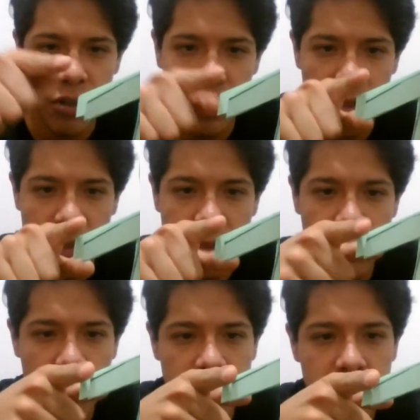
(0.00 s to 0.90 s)
this is
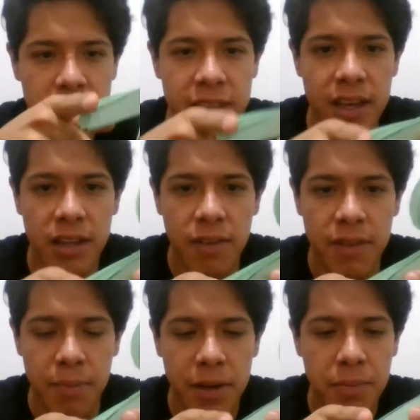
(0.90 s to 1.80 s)
going to be the end of the
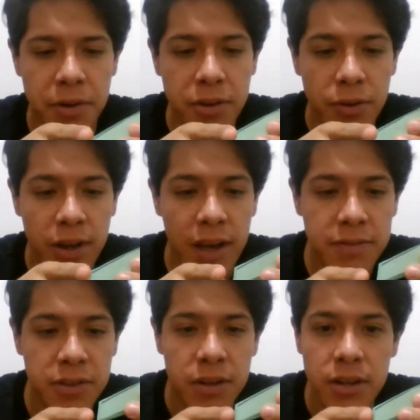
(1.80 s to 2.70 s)
paper. You don't have to
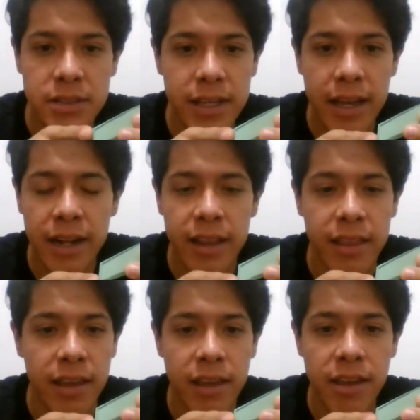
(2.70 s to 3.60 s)
cut anything
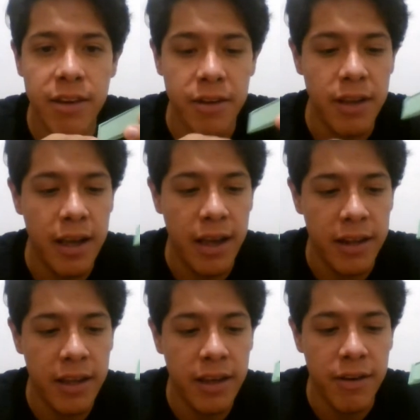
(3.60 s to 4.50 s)
here and
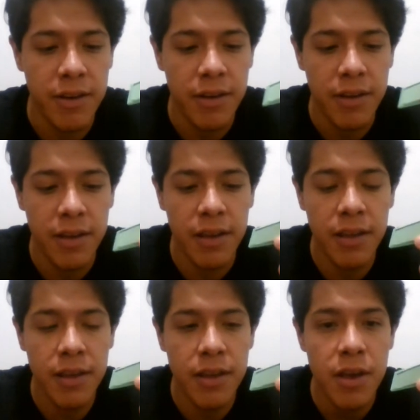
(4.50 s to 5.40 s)
here, okay?
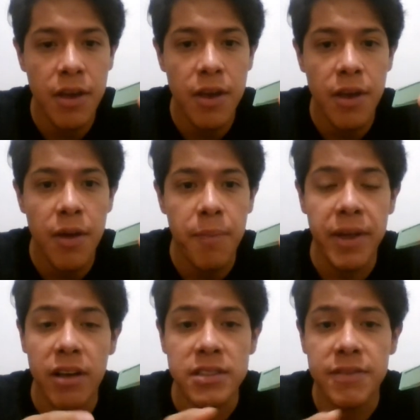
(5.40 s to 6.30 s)

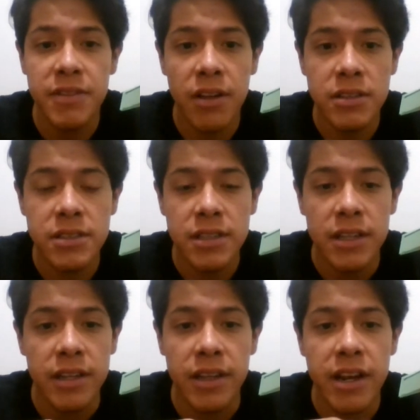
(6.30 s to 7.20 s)
Because if not,
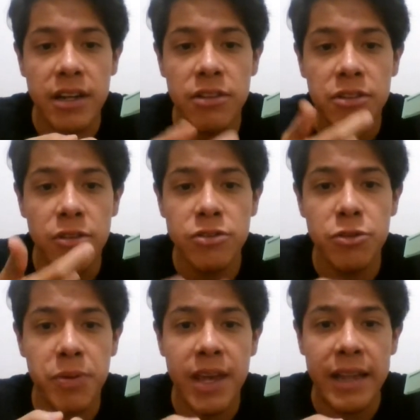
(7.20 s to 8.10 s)
they are not going to
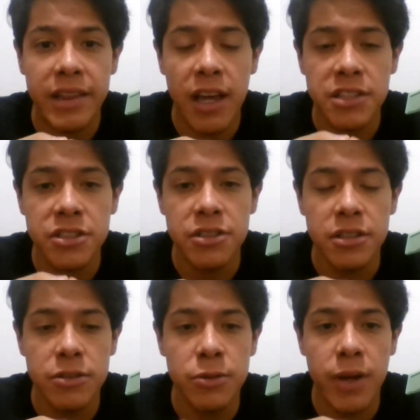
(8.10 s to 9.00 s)
be attached
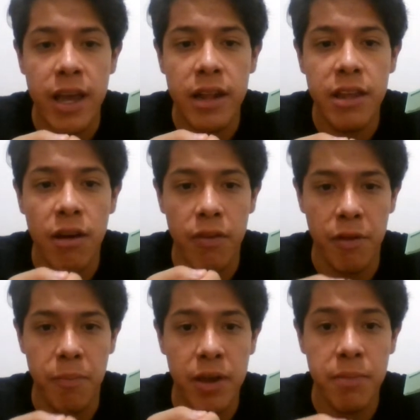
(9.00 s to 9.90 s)
to any other
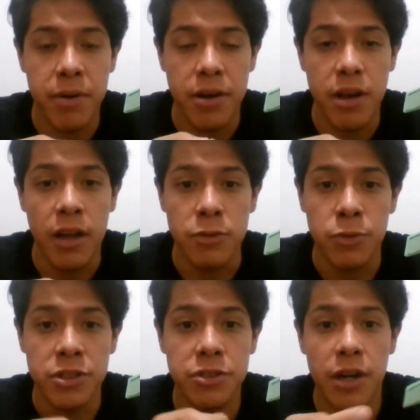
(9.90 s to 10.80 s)
paper. And what
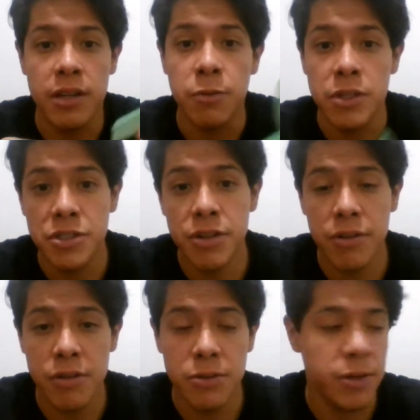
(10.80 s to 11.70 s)
you're
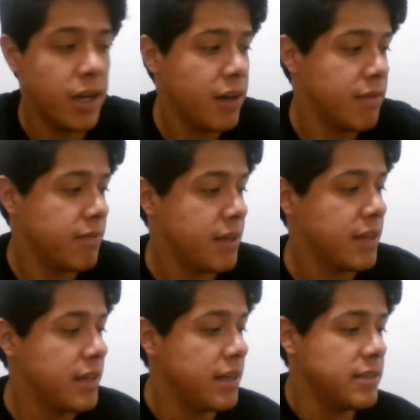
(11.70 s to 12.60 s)
going to have
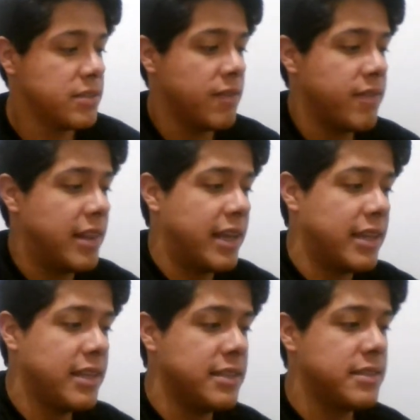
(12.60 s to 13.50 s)
is something like
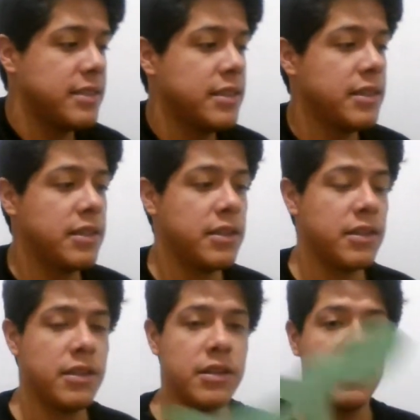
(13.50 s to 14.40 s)
this.
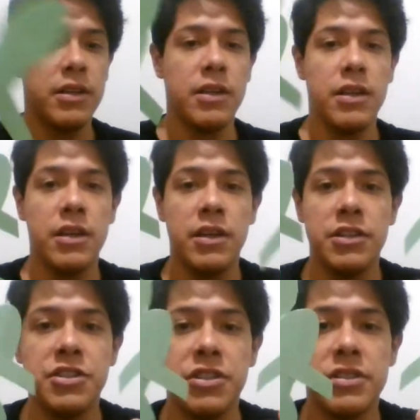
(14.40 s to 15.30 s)

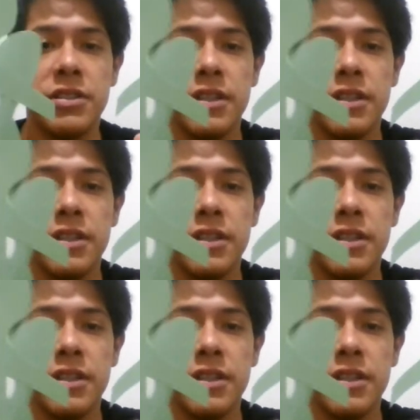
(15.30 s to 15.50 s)
Just